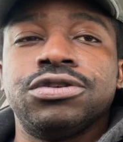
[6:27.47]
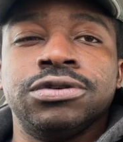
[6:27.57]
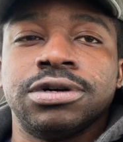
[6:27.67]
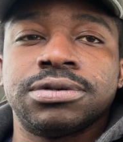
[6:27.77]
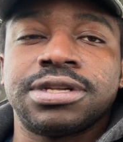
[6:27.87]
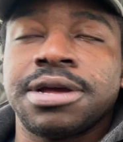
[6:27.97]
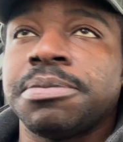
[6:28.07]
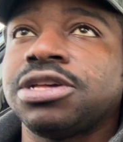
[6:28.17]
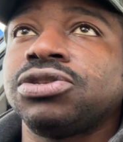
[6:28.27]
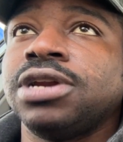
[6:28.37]
You know what I'm saying?
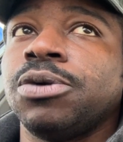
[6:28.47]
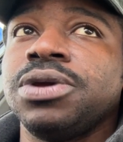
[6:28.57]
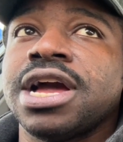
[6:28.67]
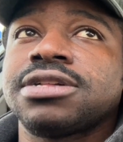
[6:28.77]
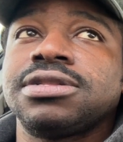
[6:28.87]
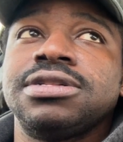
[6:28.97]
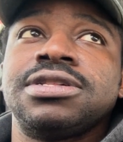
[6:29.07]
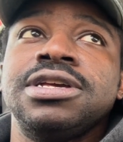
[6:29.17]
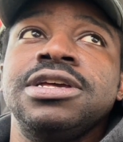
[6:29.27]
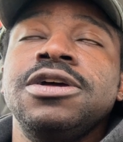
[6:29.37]
Make sure that we actually
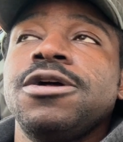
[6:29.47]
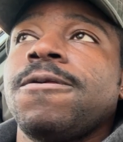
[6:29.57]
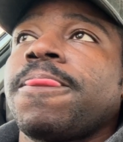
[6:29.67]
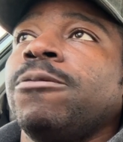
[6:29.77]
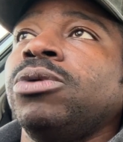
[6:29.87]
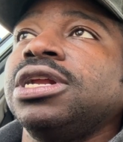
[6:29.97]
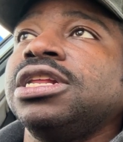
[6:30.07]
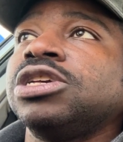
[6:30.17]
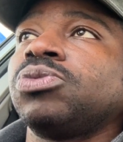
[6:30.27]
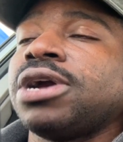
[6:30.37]
see what it
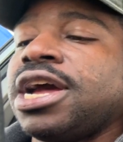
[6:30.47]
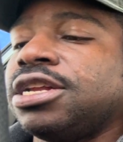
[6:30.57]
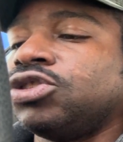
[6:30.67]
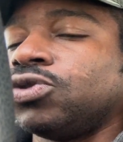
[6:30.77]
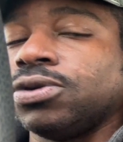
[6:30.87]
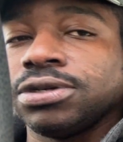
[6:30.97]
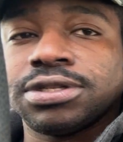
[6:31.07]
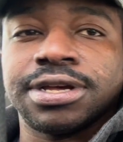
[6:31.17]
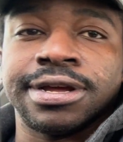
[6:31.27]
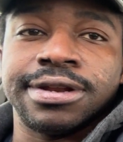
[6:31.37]
is we're heading
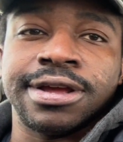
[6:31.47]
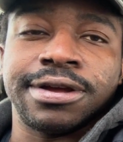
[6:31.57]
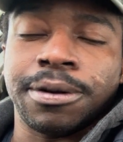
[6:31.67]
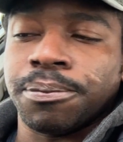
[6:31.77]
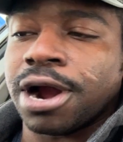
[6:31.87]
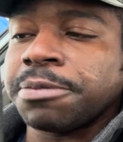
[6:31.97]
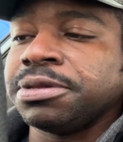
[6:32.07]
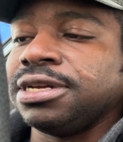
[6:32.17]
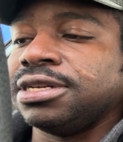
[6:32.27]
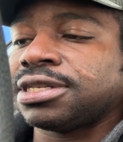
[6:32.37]
towards and, and can
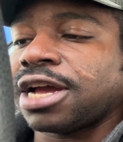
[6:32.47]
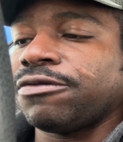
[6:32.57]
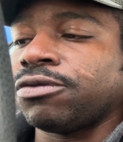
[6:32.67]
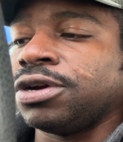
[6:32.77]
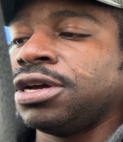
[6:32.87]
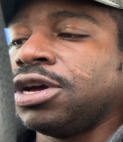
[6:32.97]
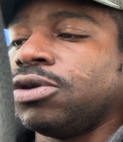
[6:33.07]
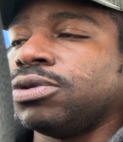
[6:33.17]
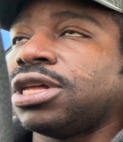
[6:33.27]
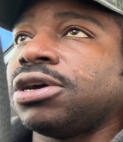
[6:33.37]
properly decipher it
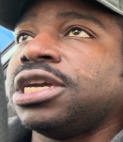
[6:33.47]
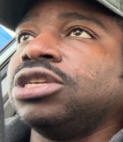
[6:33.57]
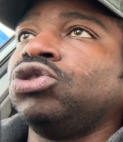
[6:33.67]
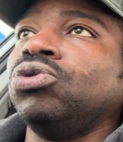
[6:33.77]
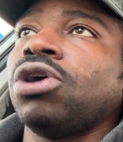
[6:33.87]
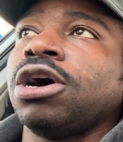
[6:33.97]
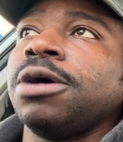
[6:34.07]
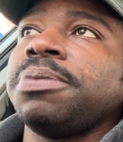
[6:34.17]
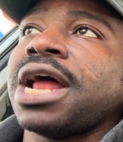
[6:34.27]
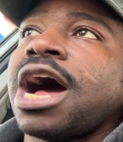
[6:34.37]
without getting too caught
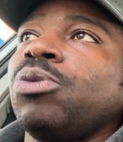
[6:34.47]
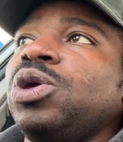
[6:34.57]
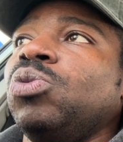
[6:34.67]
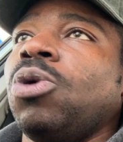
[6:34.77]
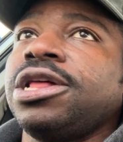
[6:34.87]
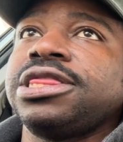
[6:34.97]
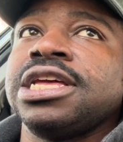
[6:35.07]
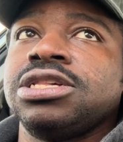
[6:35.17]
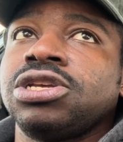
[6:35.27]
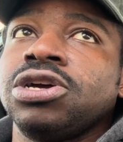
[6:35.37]
up in how we want
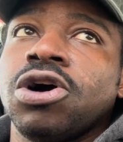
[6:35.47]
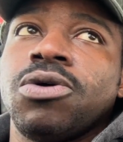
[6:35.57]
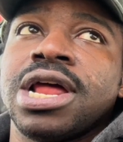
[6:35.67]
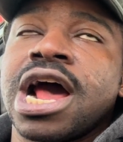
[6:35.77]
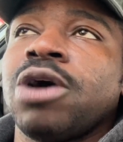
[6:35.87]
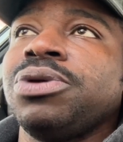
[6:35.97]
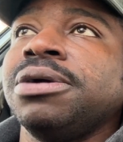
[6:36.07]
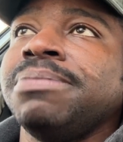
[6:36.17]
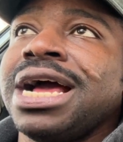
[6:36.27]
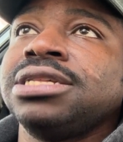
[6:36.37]
things to go and how we
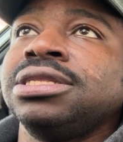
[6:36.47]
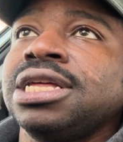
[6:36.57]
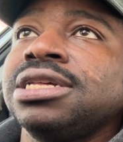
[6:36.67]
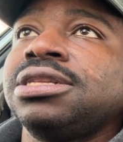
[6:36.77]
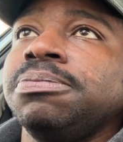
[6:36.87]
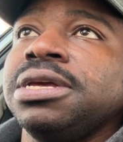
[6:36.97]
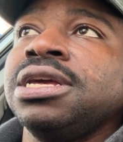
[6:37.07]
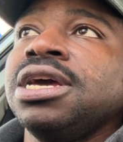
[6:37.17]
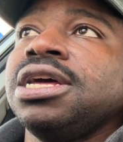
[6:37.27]
imagine things to be.